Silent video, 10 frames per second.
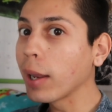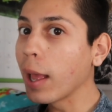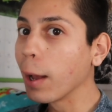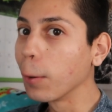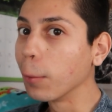
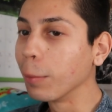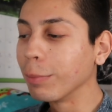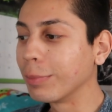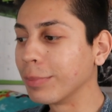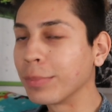now.
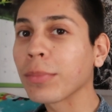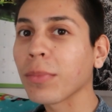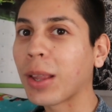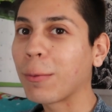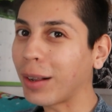
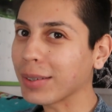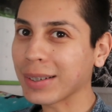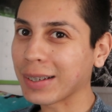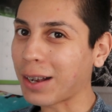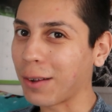
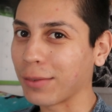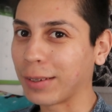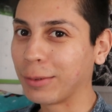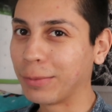Lodging coffee.